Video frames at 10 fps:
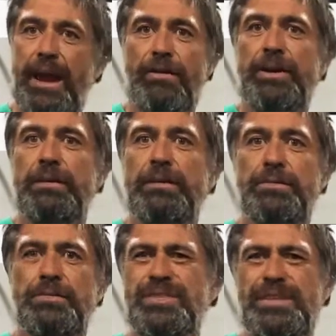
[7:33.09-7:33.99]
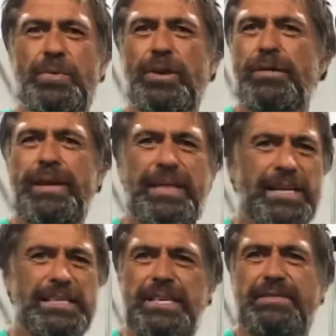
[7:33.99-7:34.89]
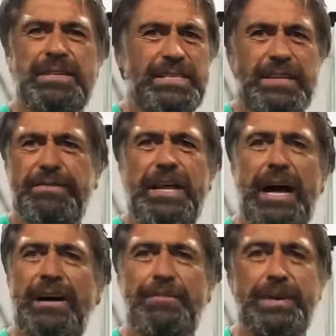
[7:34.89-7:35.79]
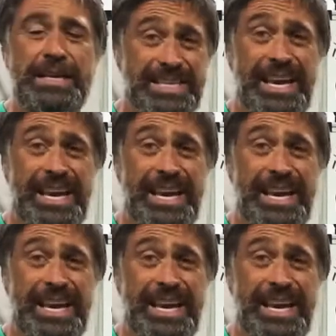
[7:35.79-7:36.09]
Aaron was somewhere around that 7.5 minutes.